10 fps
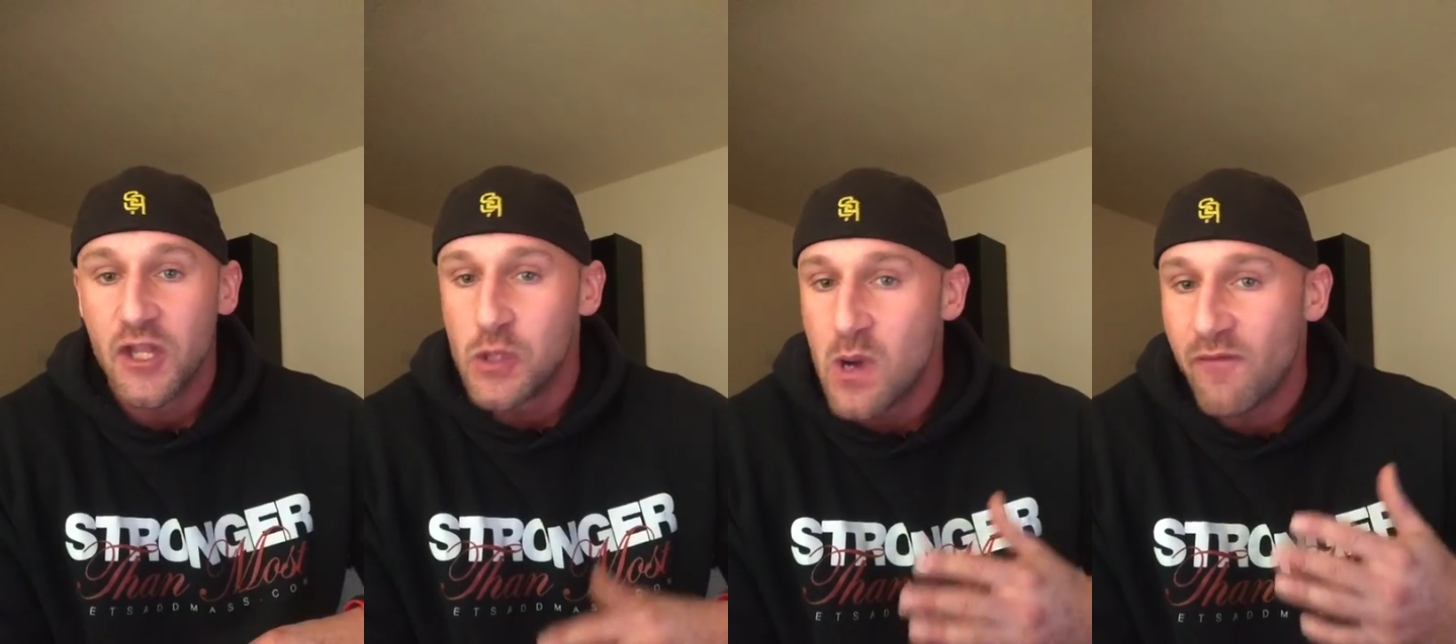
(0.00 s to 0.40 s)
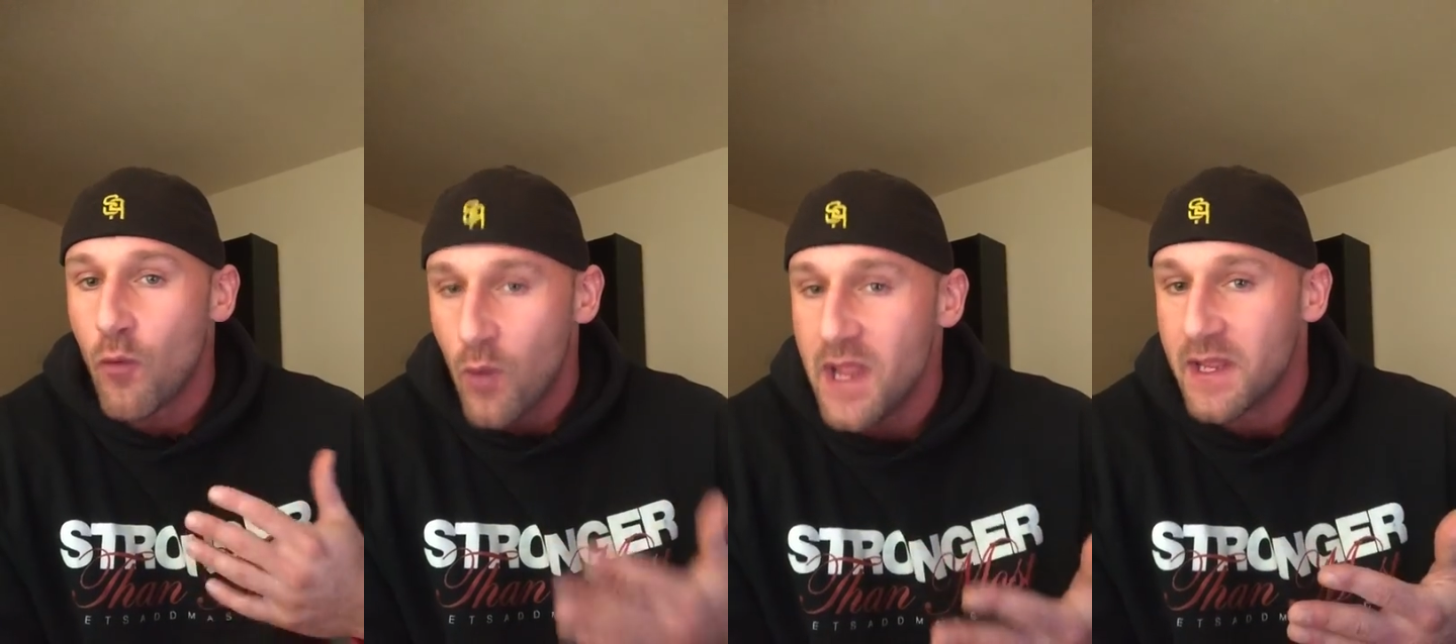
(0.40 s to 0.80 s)
you have a
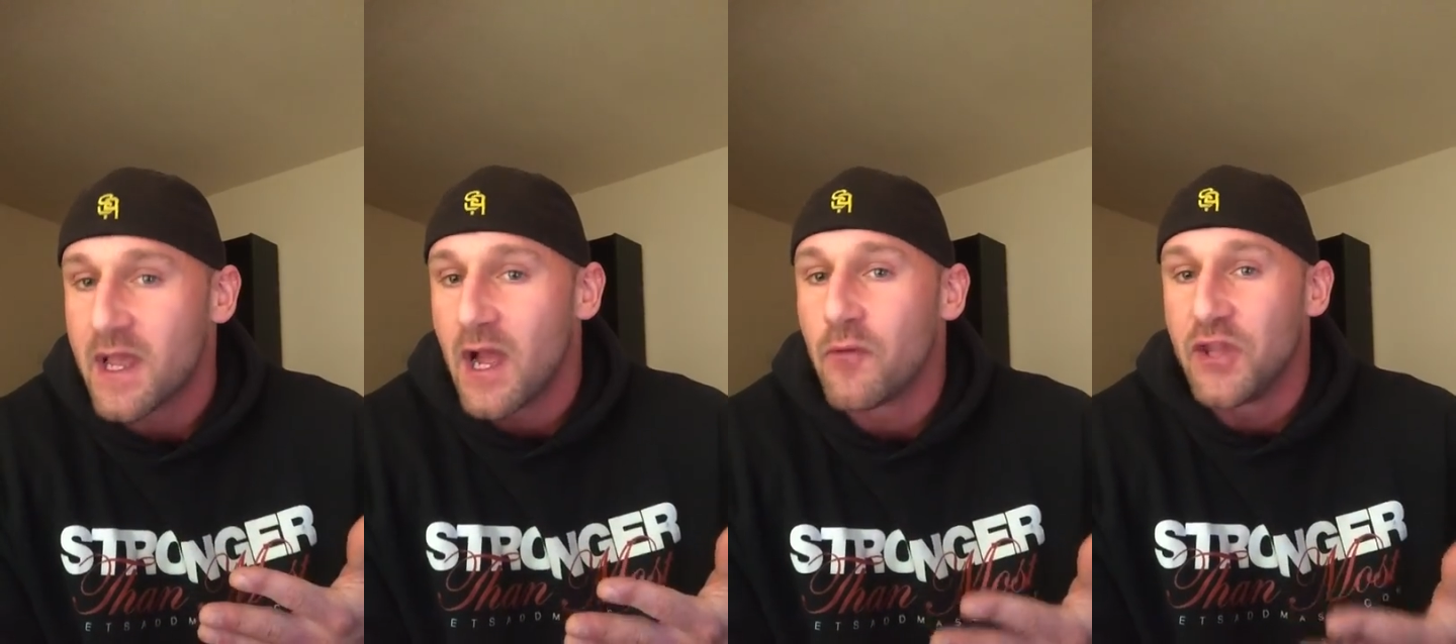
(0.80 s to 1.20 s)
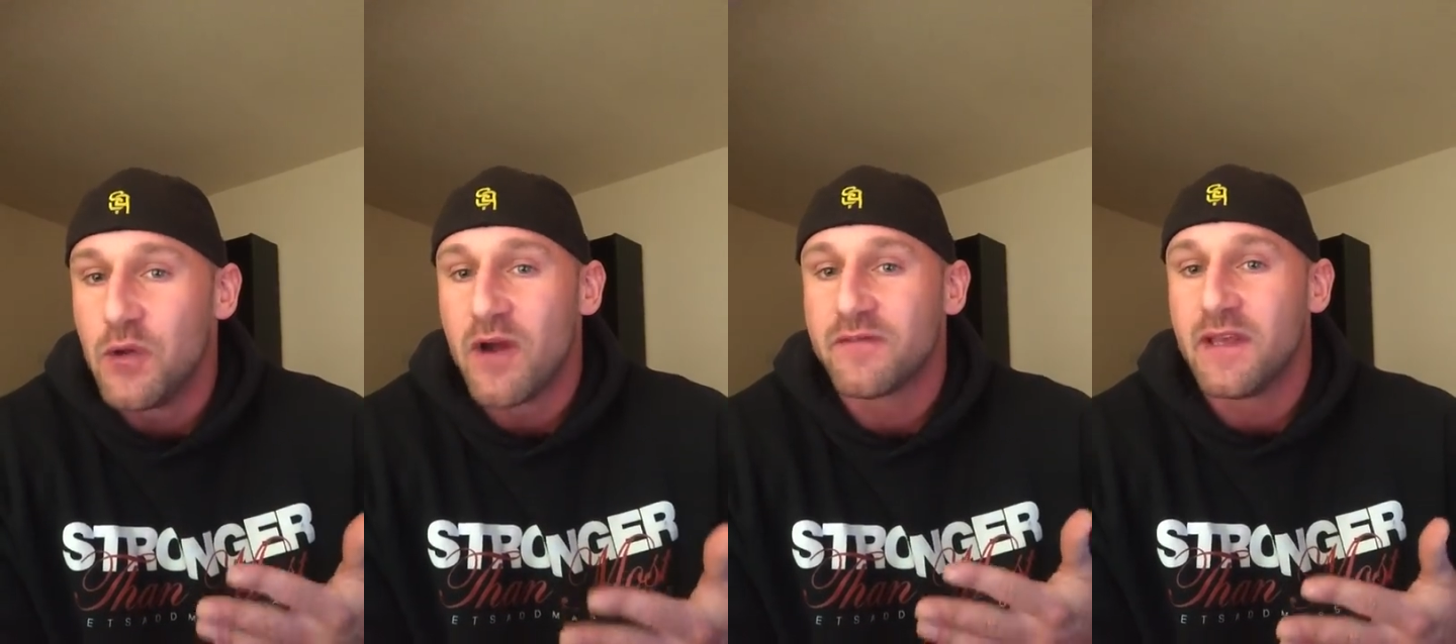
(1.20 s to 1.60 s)
weight category
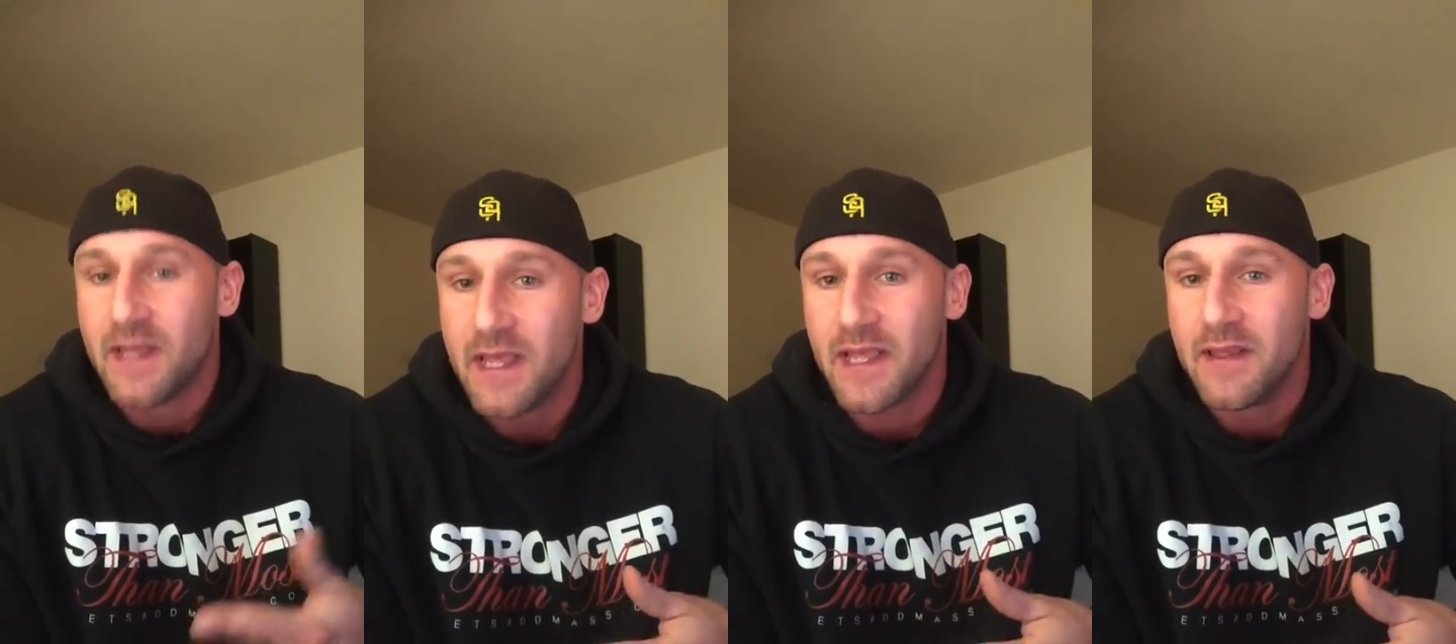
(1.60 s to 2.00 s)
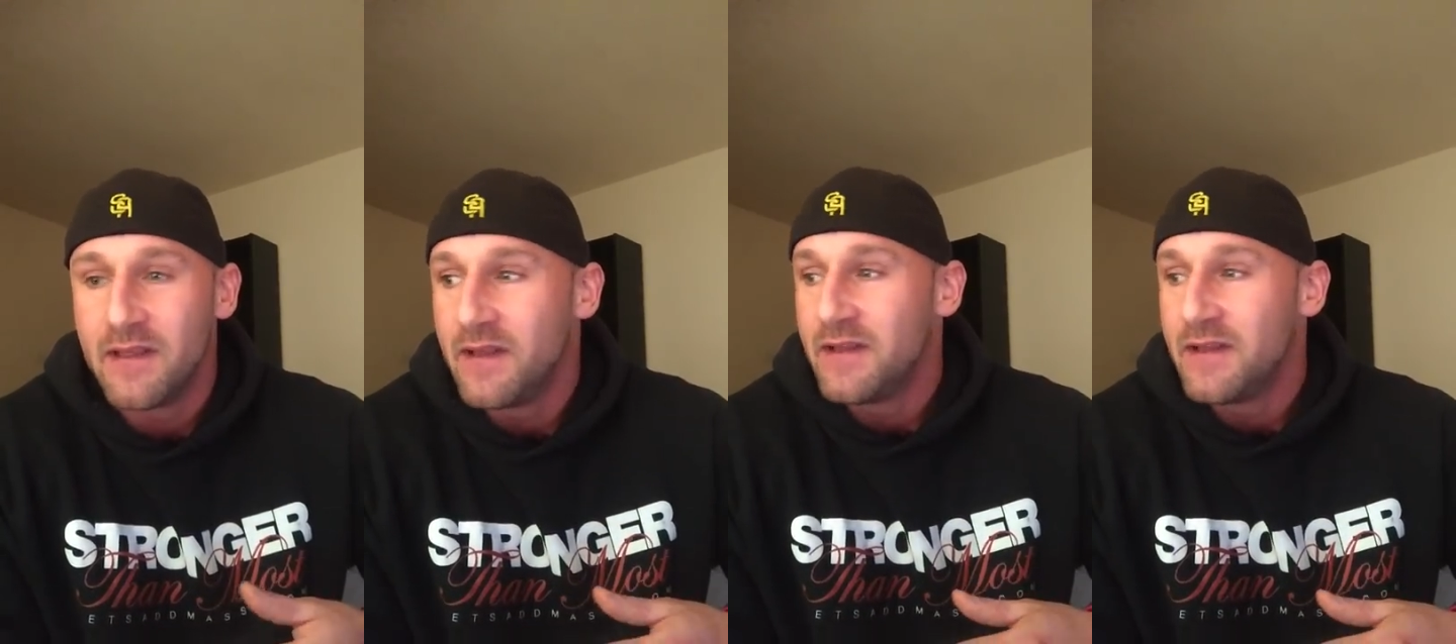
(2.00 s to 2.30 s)
you have to hit.